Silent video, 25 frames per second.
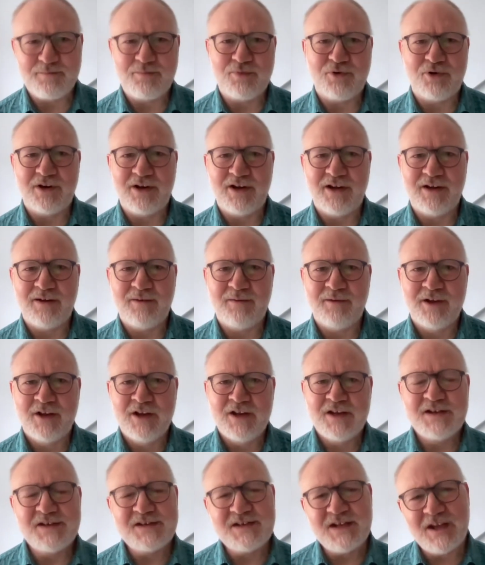prayer.
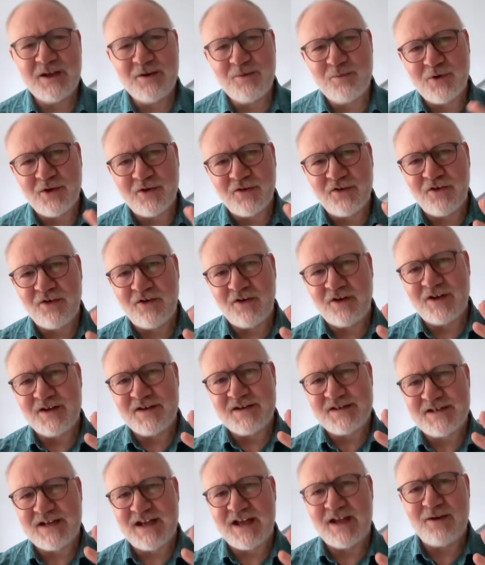You see, he wasn't
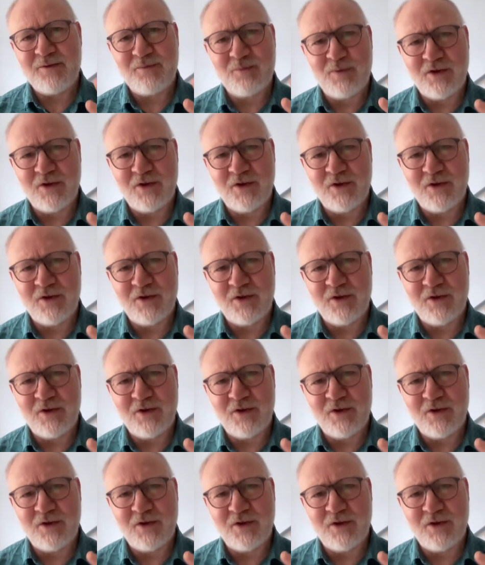content